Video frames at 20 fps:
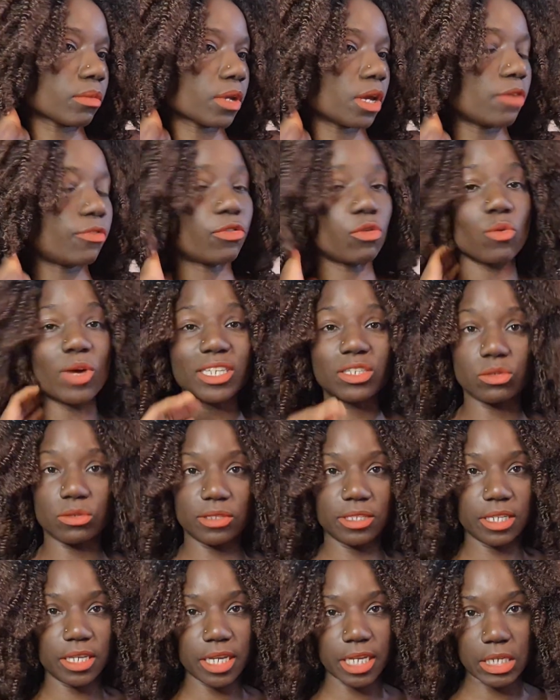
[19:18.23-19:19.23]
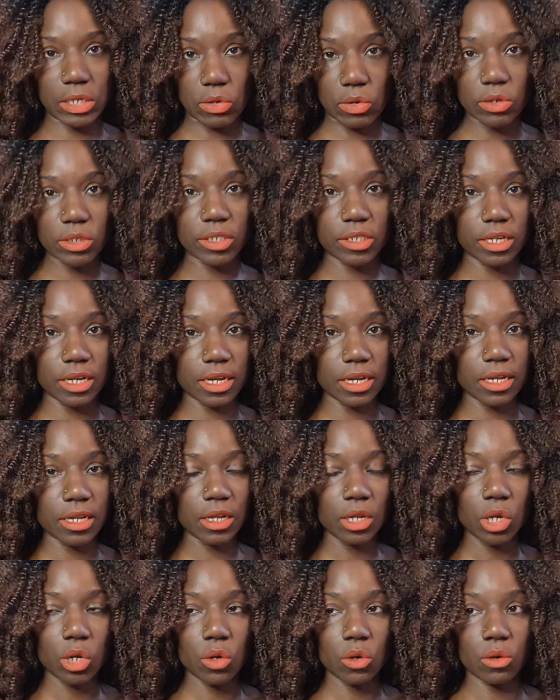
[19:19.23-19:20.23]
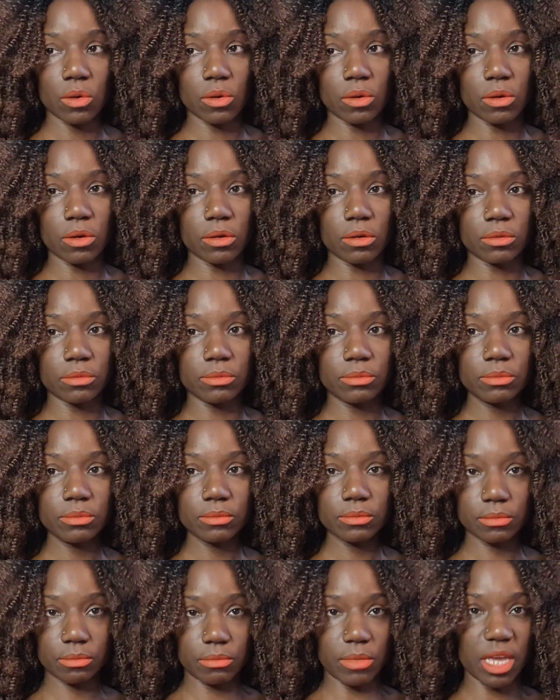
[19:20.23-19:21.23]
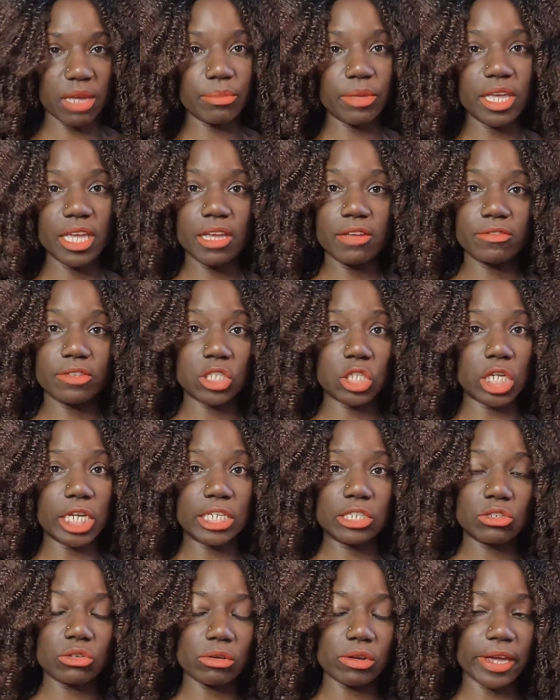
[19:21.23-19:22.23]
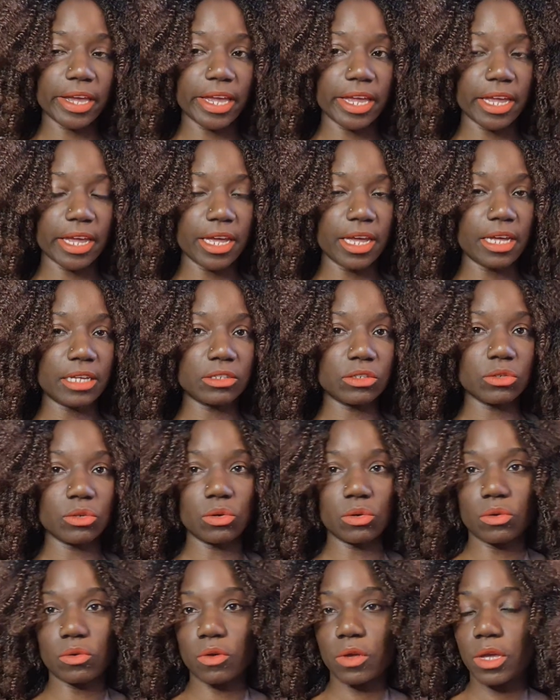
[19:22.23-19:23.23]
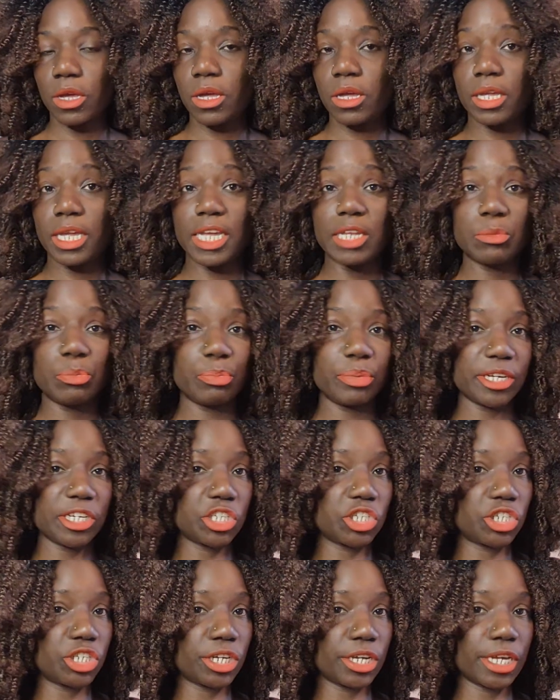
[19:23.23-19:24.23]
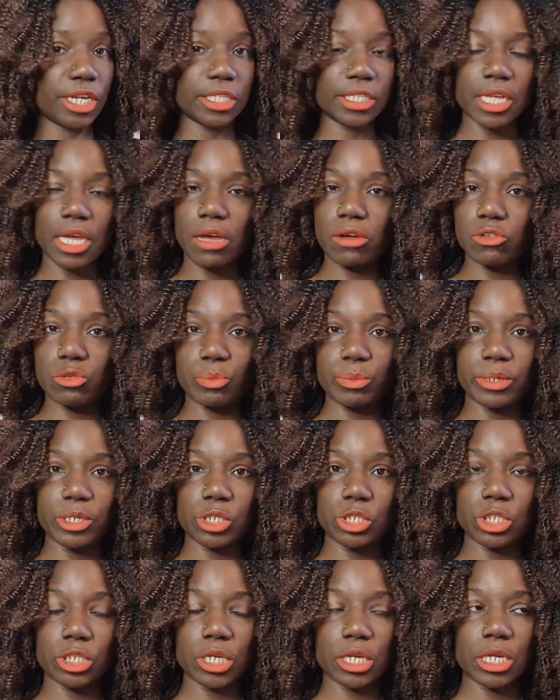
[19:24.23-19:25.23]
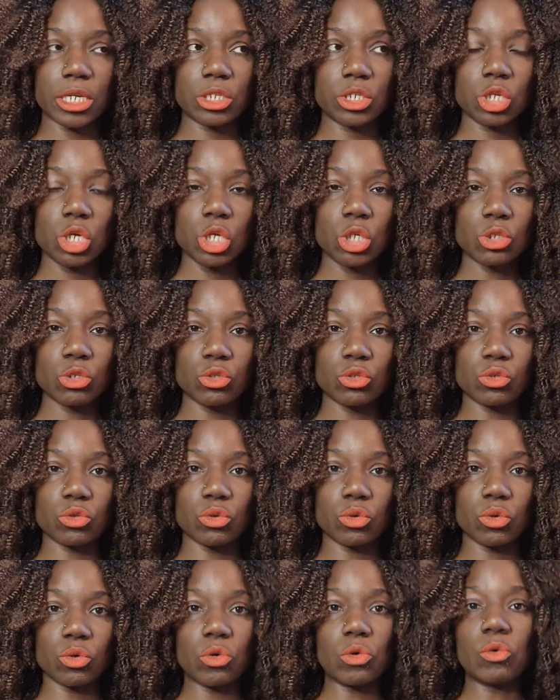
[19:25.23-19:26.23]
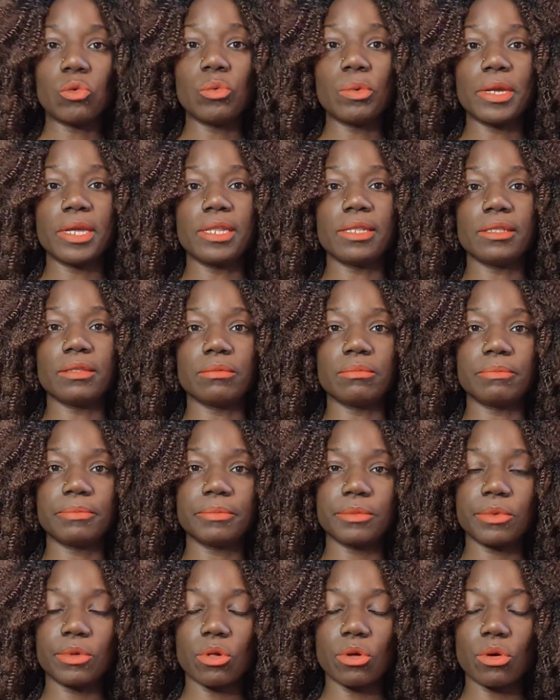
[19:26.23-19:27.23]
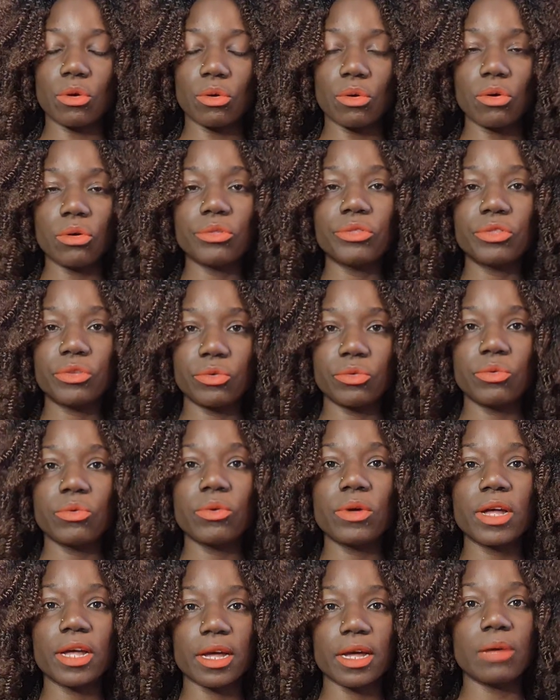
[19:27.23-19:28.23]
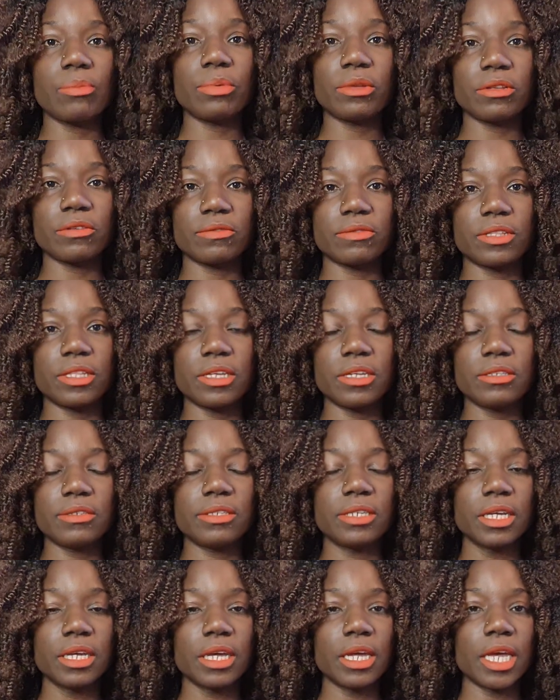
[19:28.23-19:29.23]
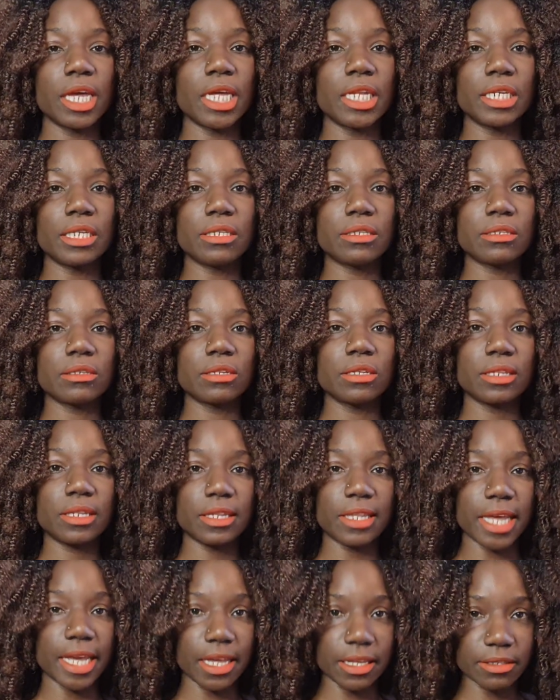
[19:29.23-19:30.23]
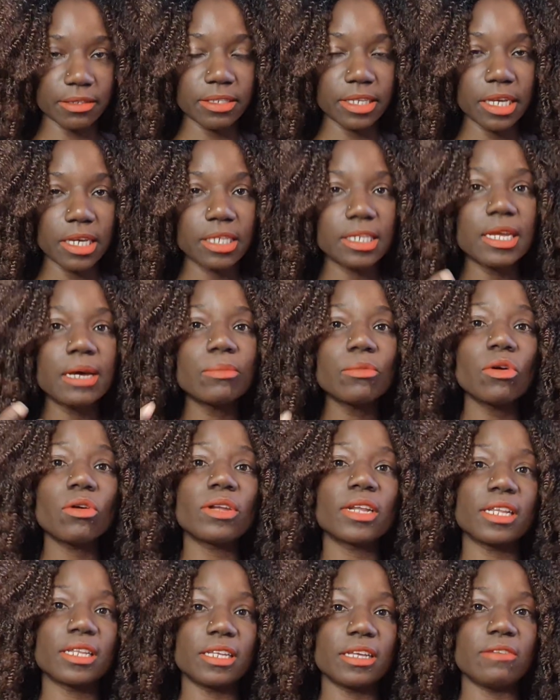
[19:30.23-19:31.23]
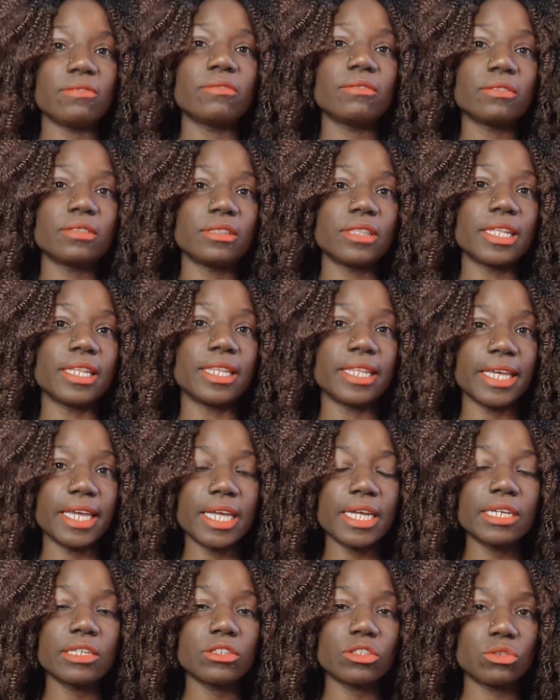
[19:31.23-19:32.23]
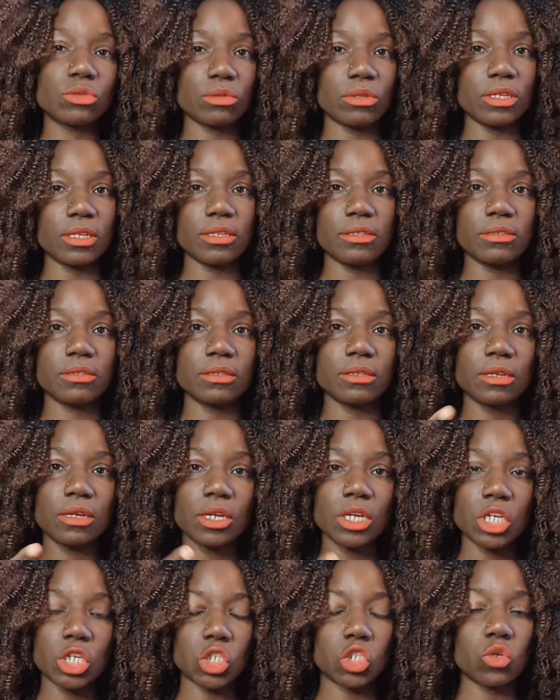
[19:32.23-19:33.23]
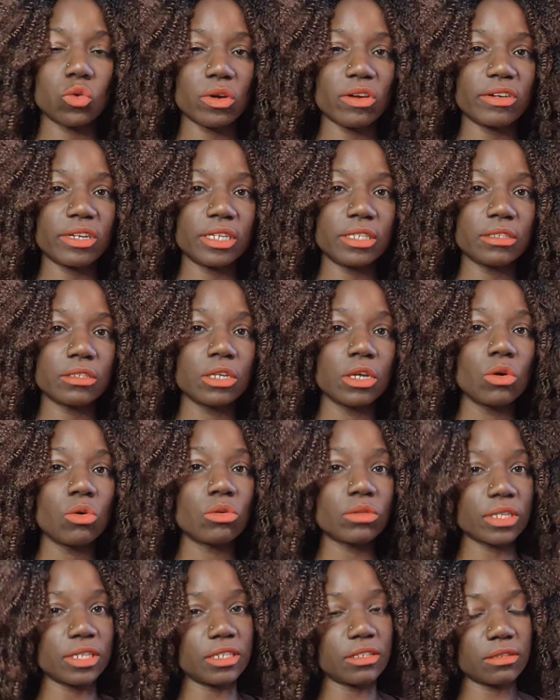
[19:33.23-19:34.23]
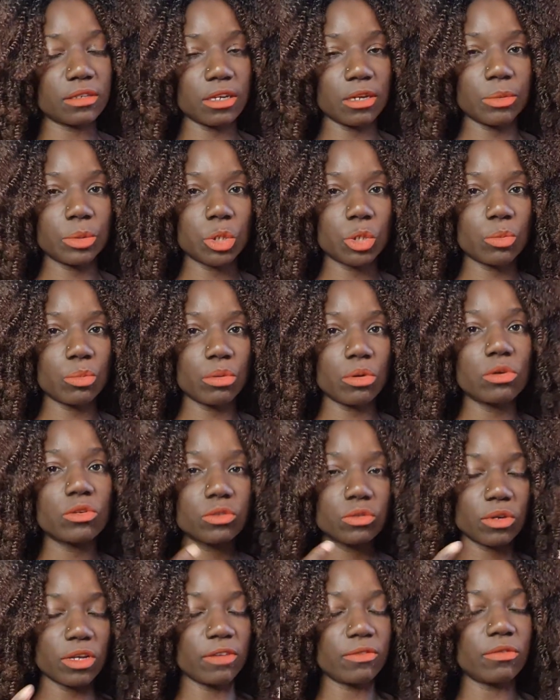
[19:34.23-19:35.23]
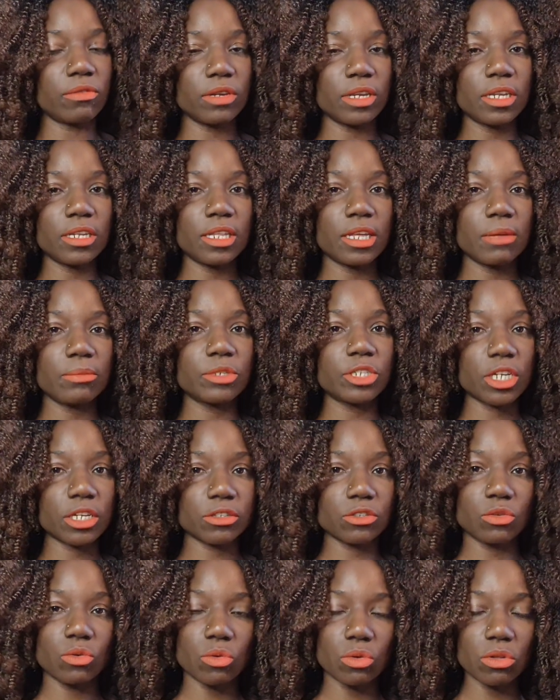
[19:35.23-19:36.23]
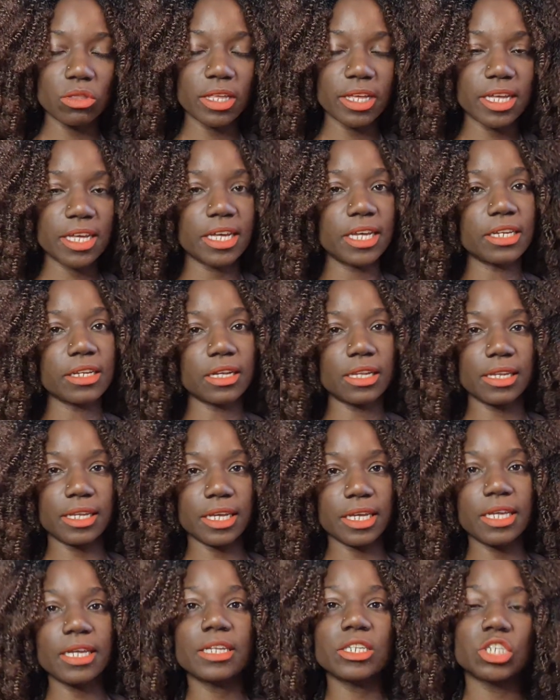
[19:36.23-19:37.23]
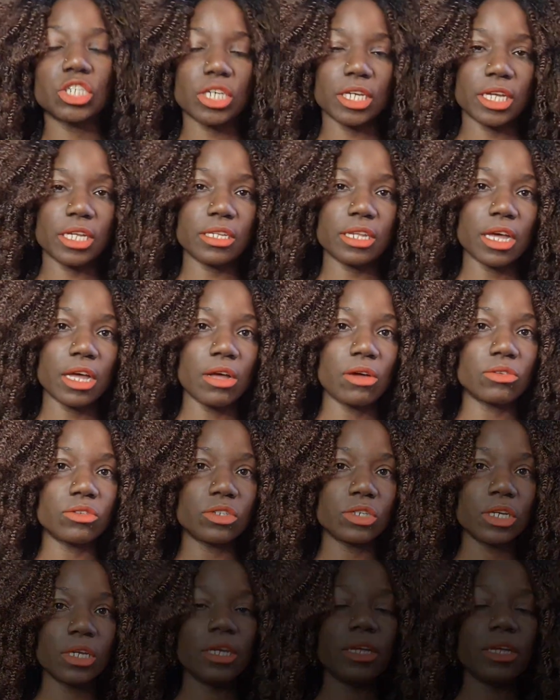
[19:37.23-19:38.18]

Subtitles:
if you want to see a doctor, or maybe even dental cares, or inpatient, outpatient. So we'll go through a couple of these, and like I said, I'm gonna leave the links to these insurance on the description box, so if you need them, just go there and click and check it out.